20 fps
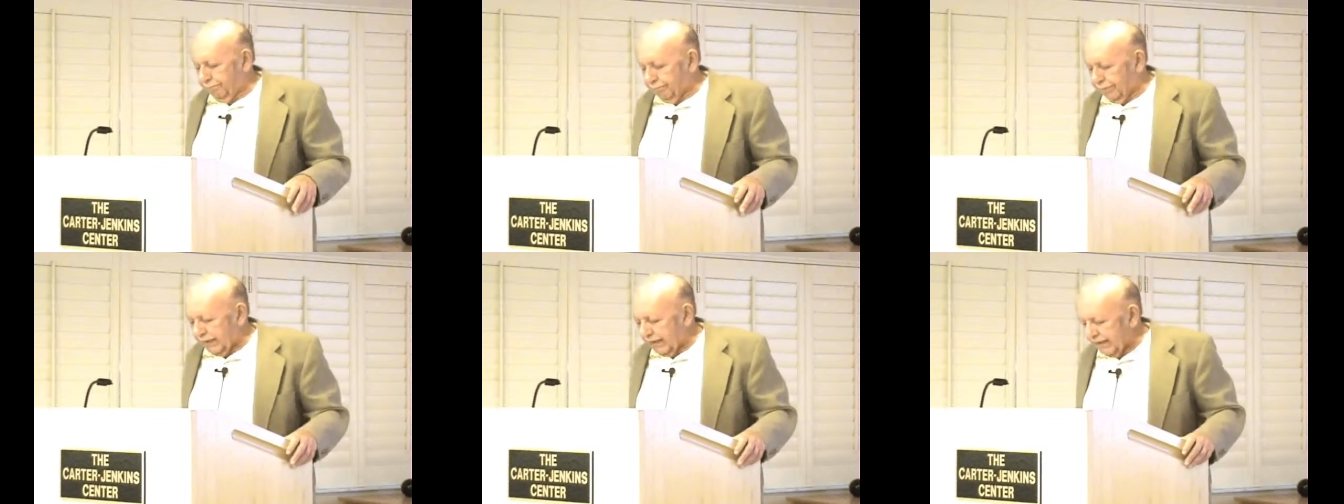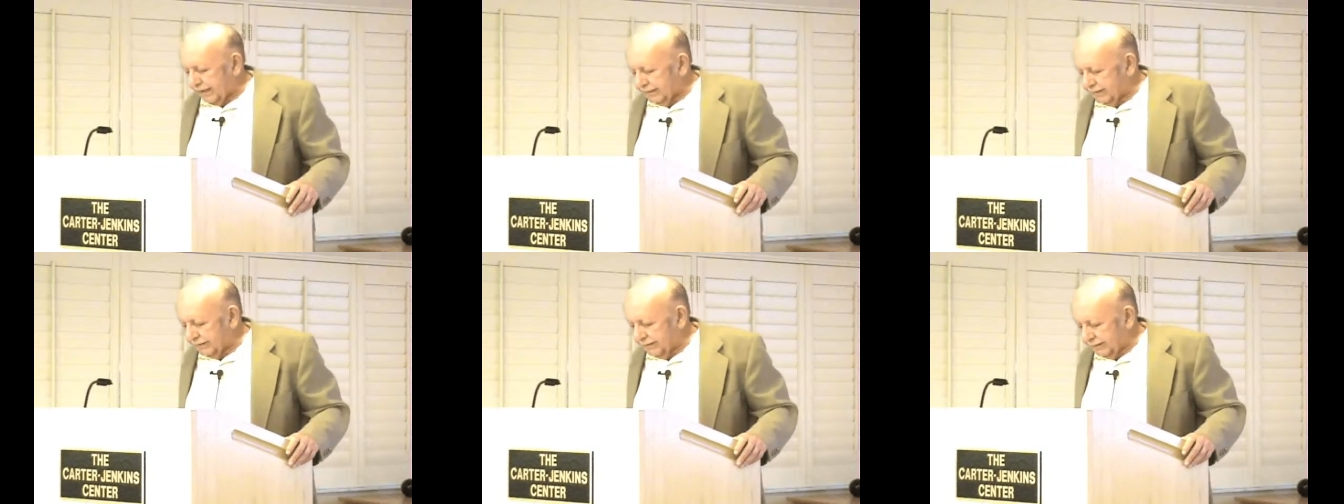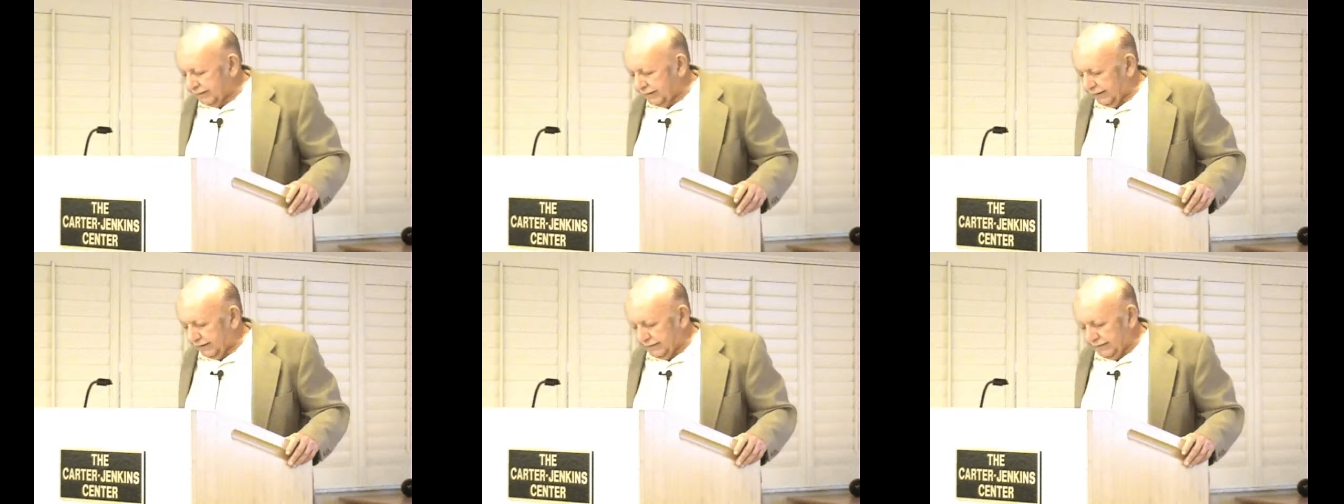
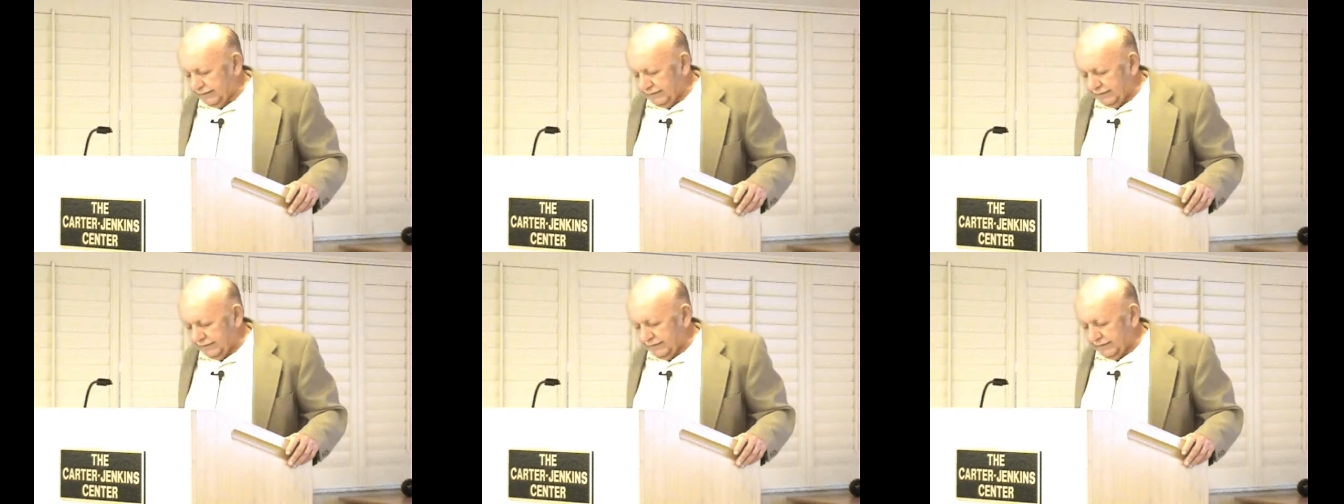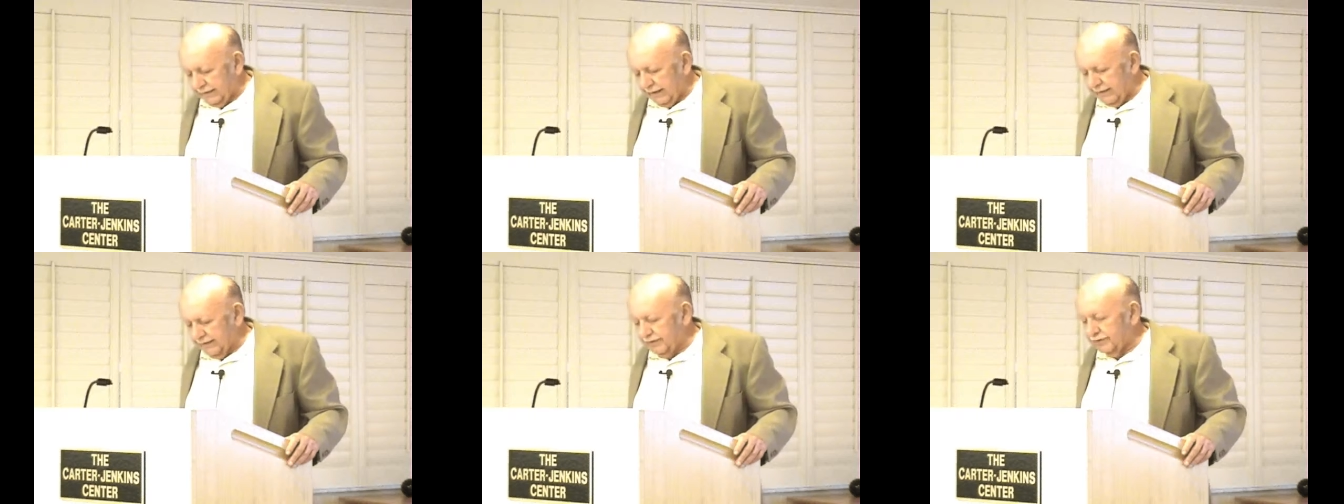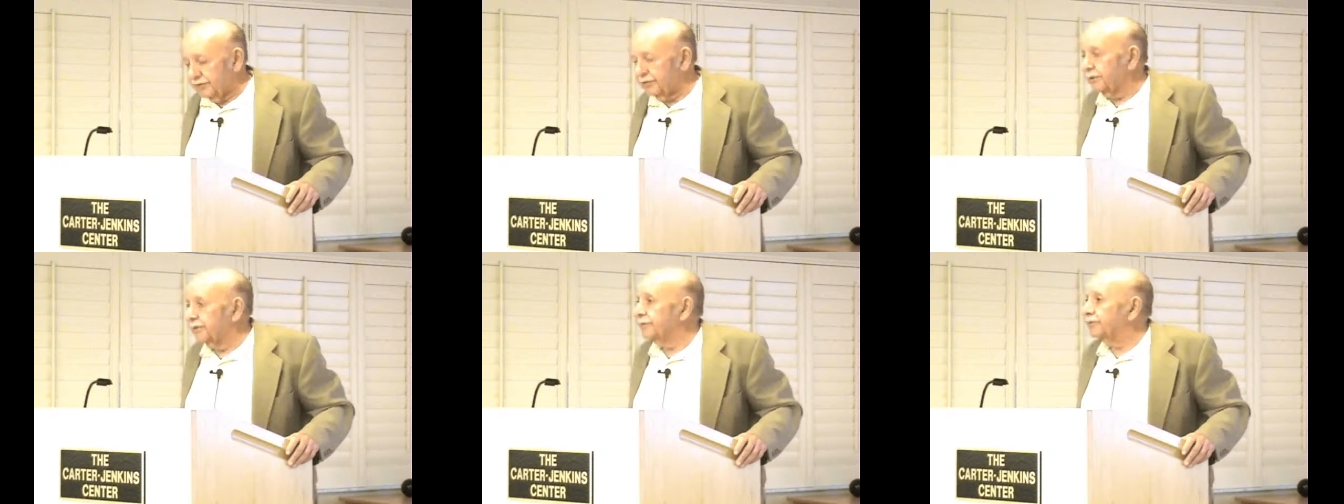practical
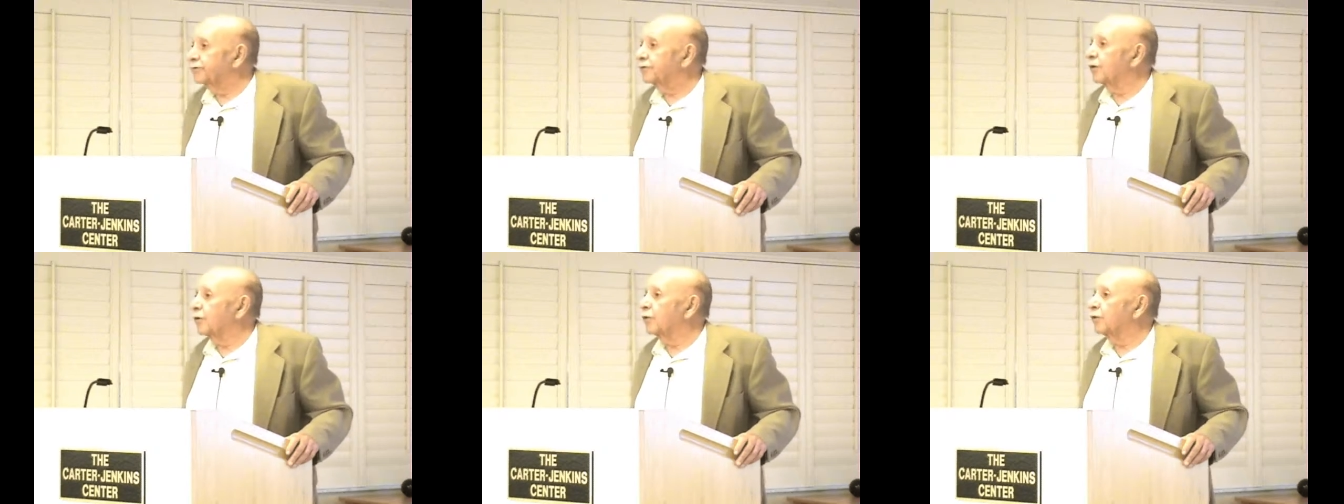intelligence